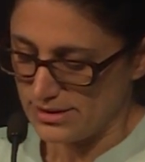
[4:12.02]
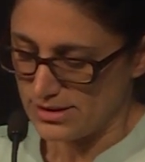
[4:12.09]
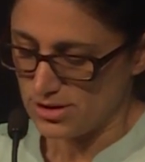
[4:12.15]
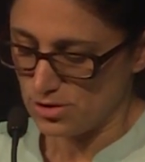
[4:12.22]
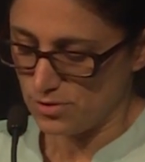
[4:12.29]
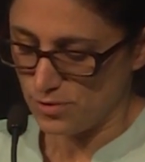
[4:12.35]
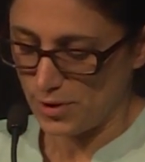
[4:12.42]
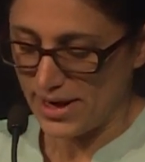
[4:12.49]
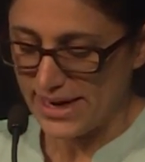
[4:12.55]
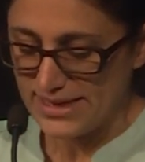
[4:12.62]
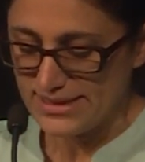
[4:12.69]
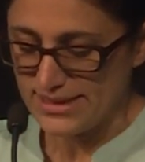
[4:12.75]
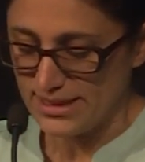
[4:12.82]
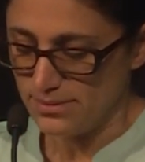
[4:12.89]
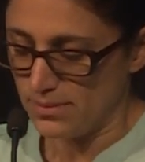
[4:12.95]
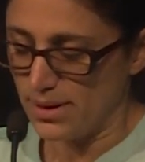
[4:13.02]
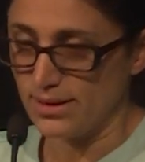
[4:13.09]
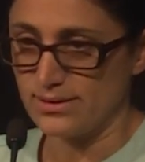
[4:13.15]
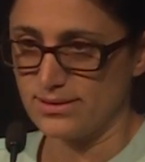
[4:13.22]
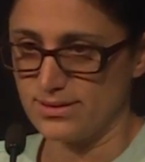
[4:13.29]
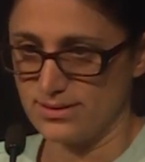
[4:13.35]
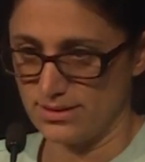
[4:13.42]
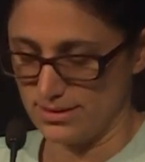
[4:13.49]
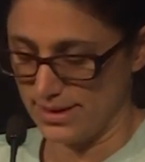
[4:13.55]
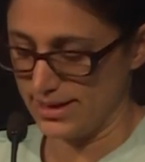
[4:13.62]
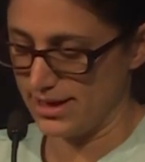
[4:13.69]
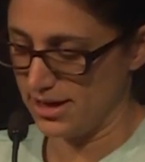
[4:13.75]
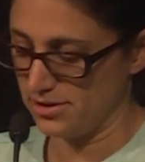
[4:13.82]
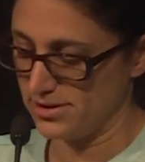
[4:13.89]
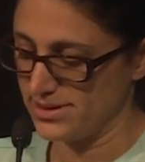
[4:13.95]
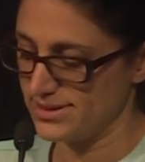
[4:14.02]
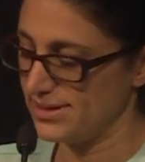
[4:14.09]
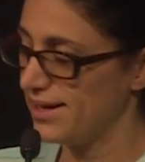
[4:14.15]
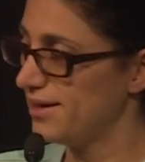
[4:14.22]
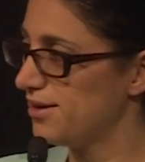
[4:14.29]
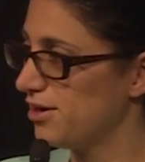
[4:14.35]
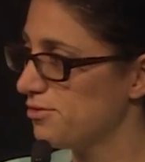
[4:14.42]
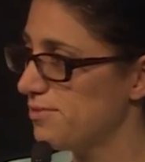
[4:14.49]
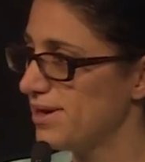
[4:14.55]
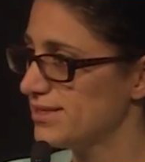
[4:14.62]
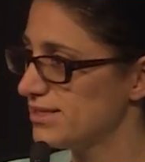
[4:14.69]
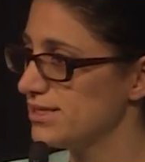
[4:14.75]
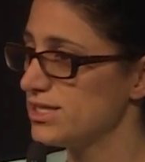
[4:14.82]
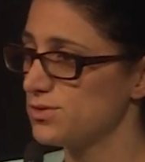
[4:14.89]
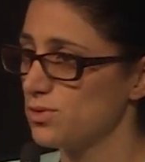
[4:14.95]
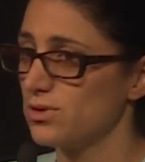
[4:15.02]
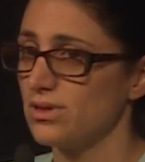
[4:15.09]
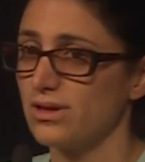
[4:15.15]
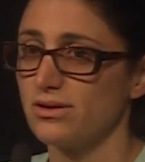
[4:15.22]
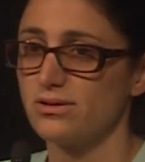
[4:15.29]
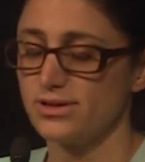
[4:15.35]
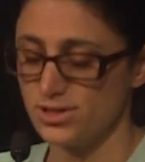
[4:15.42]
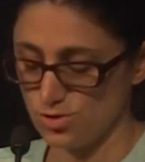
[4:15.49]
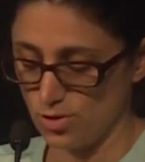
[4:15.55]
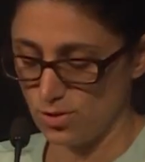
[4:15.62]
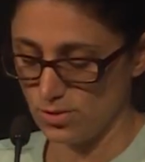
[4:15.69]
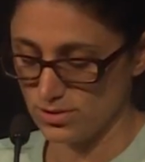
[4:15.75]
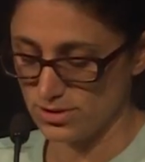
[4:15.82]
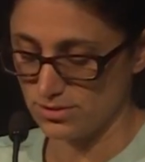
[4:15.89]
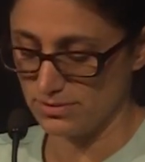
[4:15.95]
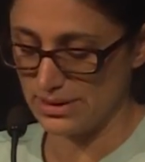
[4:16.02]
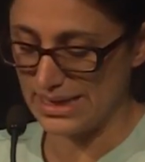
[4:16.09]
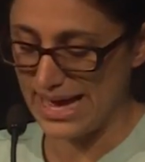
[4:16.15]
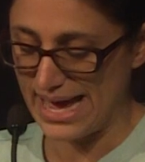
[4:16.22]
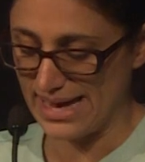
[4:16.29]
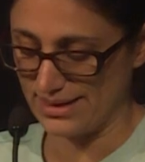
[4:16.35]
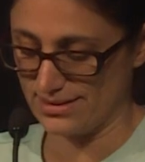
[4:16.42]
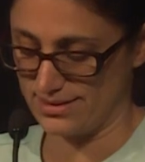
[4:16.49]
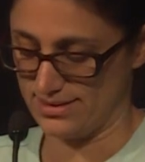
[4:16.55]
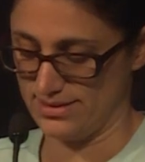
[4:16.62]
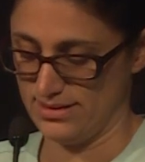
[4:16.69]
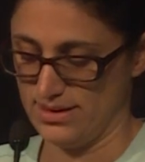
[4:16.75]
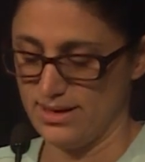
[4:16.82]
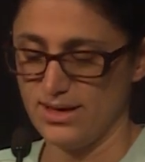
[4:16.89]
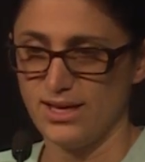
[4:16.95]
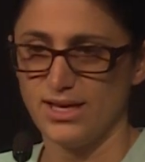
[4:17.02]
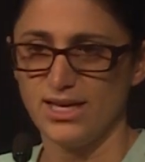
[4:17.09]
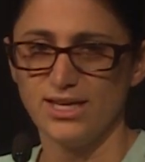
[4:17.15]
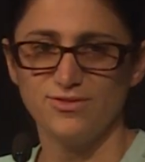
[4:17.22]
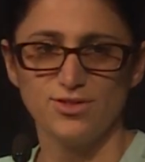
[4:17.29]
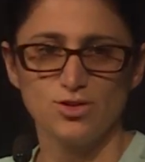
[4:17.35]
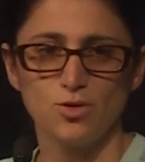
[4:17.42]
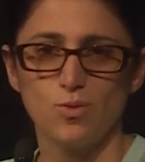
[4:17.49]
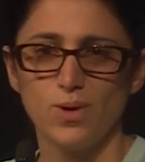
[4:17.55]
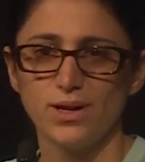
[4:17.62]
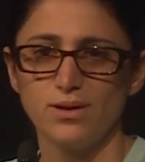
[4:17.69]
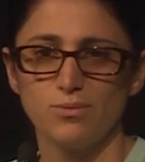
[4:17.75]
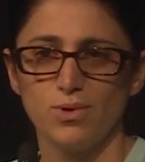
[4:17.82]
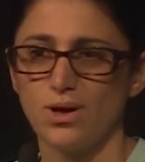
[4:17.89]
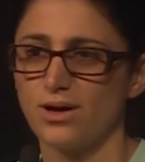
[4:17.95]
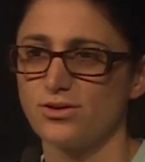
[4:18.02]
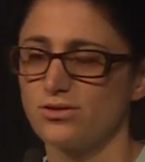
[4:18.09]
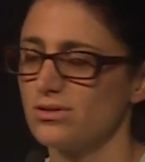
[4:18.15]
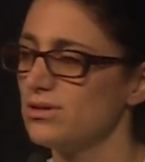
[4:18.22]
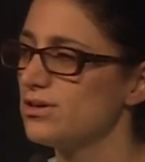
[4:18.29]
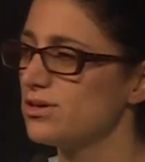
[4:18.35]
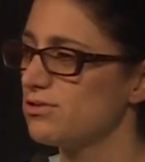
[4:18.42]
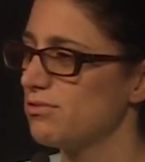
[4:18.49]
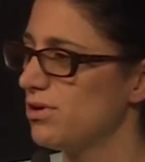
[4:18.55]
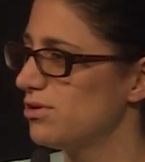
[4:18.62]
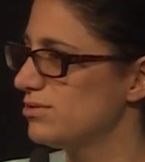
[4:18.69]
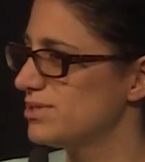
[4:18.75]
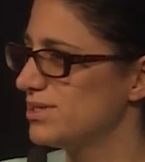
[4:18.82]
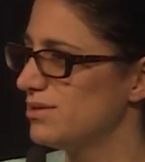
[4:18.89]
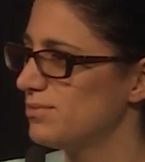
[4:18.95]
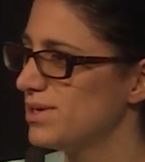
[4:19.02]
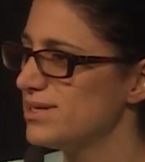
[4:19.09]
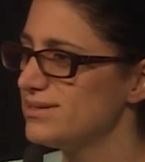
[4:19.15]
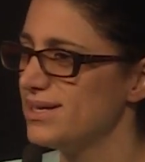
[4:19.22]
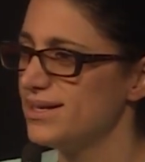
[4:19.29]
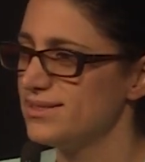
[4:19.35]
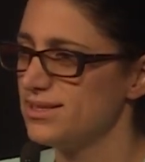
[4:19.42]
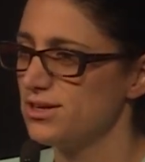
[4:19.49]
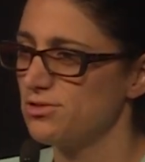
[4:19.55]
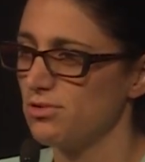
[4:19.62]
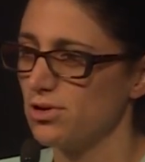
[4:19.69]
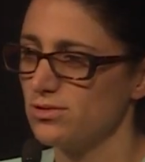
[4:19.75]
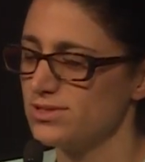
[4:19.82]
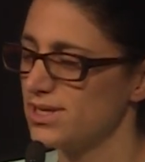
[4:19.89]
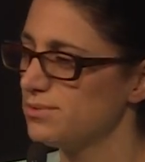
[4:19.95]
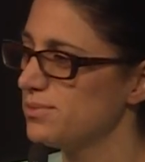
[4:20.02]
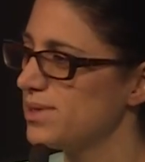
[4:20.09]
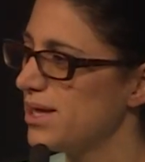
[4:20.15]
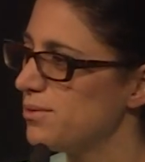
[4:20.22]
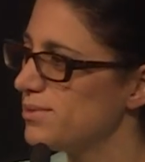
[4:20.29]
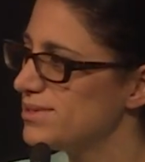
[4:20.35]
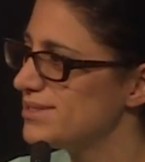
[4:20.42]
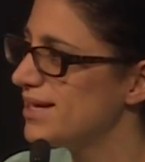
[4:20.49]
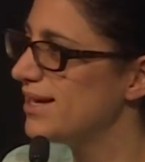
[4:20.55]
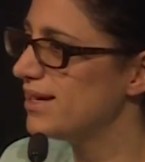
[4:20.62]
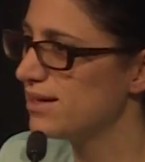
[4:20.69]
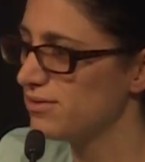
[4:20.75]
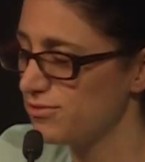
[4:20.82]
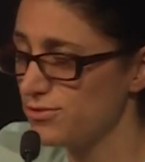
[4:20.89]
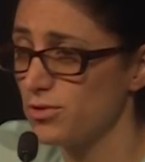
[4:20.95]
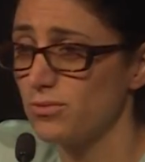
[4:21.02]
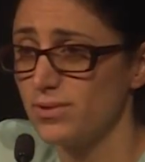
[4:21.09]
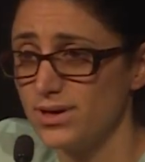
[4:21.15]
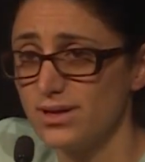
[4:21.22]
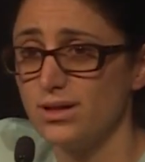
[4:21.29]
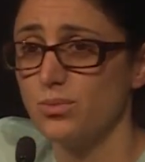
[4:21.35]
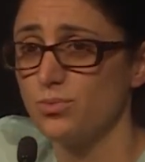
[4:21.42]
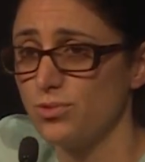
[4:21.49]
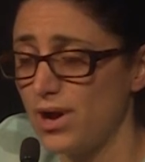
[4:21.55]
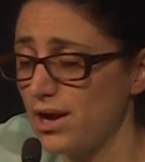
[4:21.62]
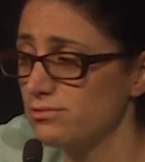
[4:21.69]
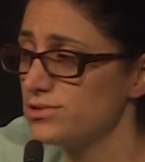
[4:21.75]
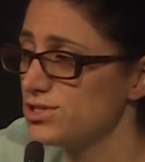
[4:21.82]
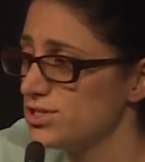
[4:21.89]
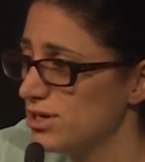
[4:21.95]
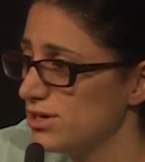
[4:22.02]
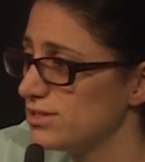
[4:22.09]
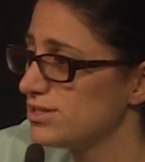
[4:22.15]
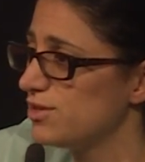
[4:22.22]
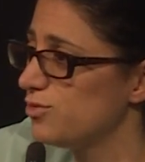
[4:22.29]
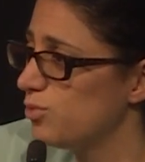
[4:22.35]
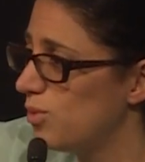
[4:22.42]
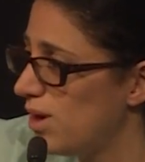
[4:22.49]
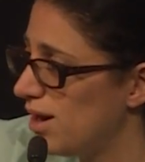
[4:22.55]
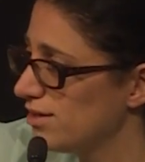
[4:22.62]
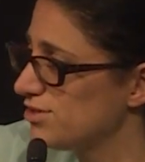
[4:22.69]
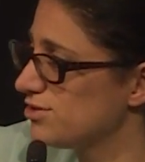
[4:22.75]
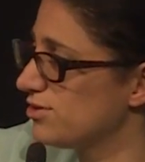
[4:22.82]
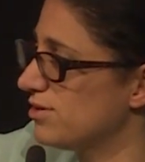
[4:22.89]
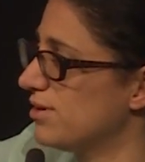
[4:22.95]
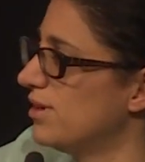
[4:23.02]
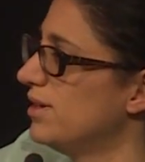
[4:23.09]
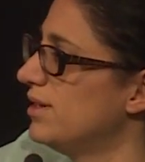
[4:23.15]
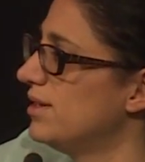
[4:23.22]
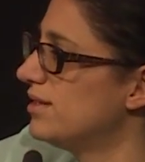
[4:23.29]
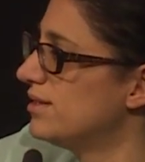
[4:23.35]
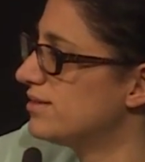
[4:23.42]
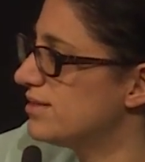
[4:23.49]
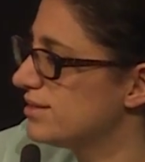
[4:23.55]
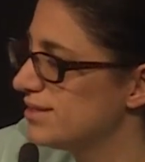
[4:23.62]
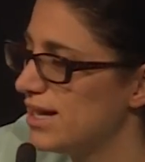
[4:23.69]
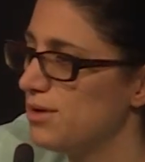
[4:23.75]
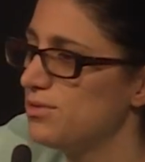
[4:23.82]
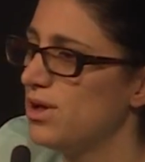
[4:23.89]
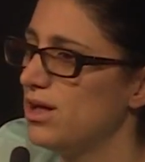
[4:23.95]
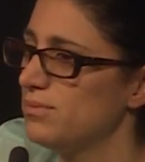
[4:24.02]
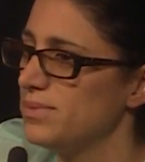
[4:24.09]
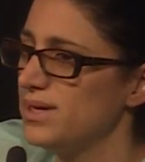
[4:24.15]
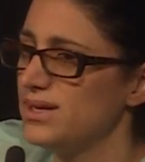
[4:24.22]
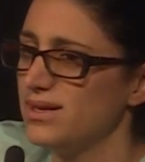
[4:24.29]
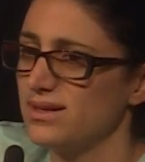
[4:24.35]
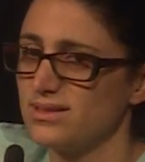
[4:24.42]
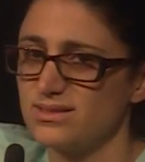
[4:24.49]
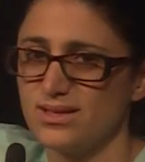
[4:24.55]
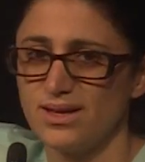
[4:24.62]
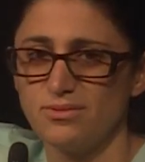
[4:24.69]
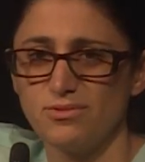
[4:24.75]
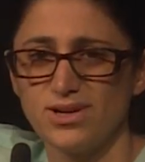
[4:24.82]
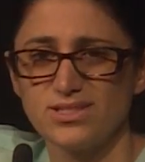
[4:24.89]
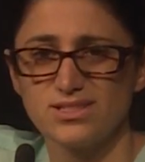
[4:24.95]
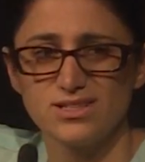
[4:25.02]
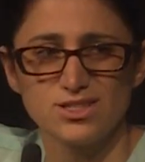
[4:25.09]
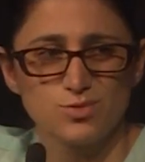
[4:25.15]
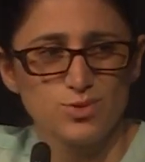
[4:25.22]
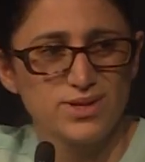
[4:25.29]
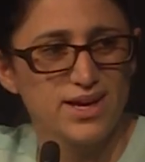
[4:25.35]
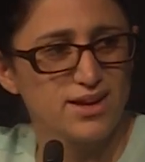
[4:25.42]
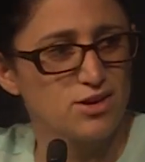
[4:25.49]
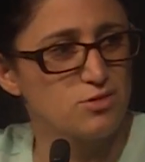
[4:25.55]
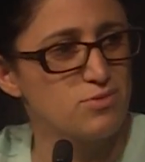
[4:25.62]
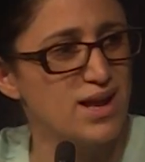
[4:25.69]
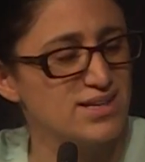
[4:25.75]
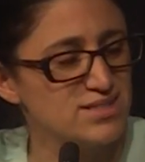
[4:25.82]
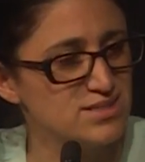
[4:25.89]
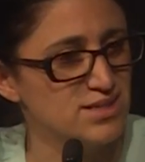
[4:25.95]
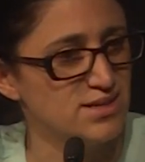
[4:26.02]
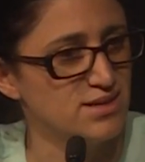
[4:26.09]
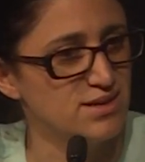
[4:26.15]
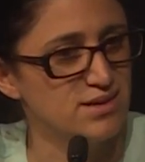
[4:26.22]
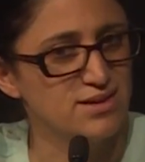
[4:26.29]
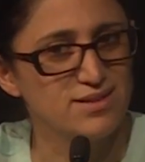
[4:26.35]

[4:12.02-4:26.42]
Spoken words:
So for 18 months, like Carrie said, our residents were literally told to relax, even though when water looked gross and when it tasted gross, and when they would take, for real, brown jugs of water to town hall meetings, and residents would get arrested.